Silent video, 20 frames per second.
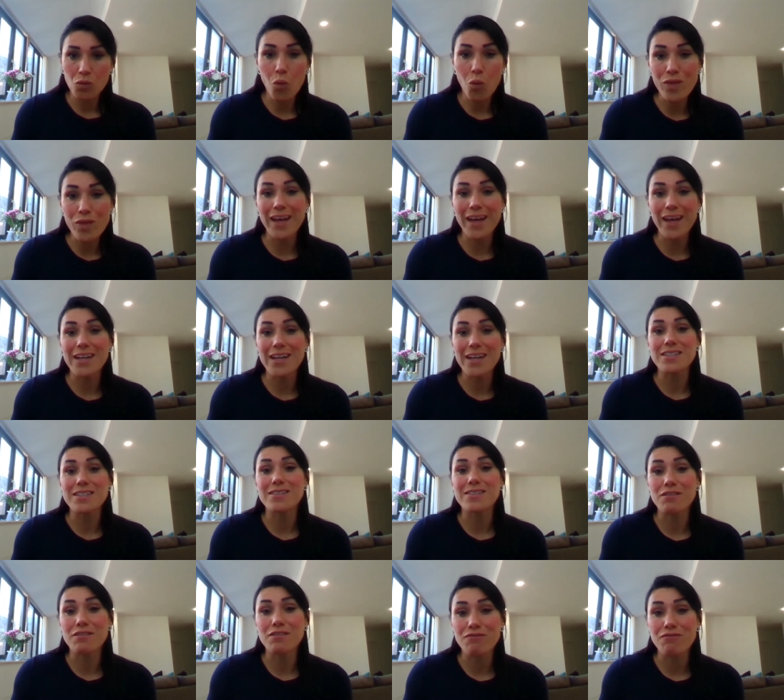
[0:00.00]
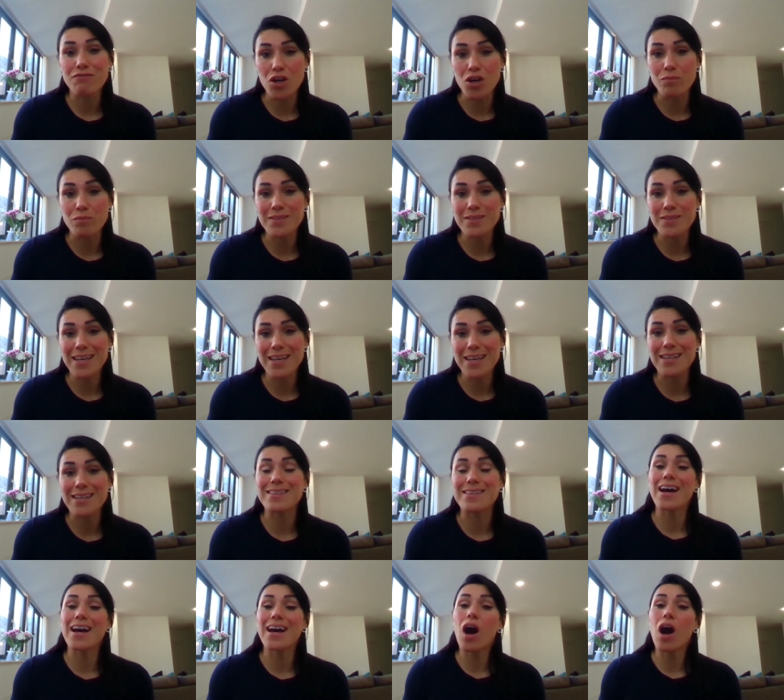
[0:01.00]
What the guidance confirms
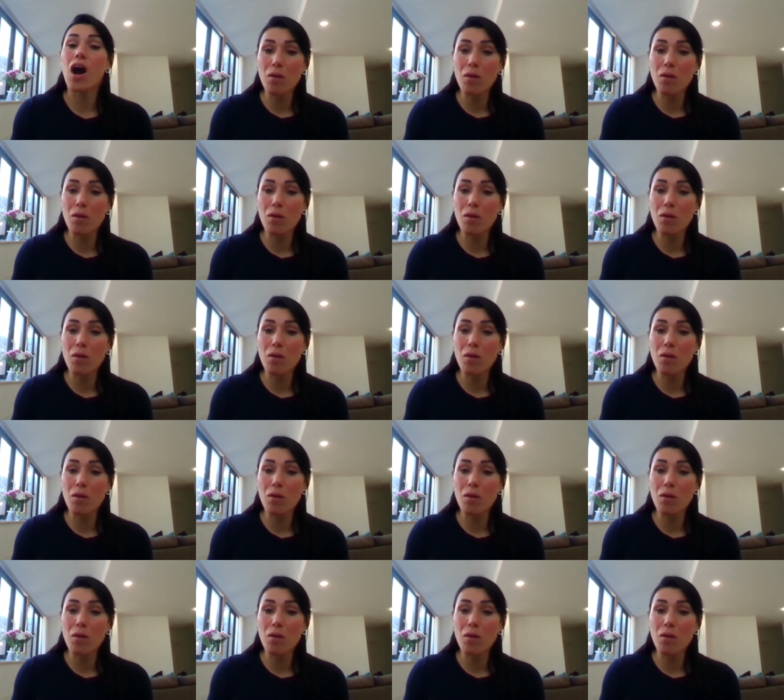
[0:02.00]
is that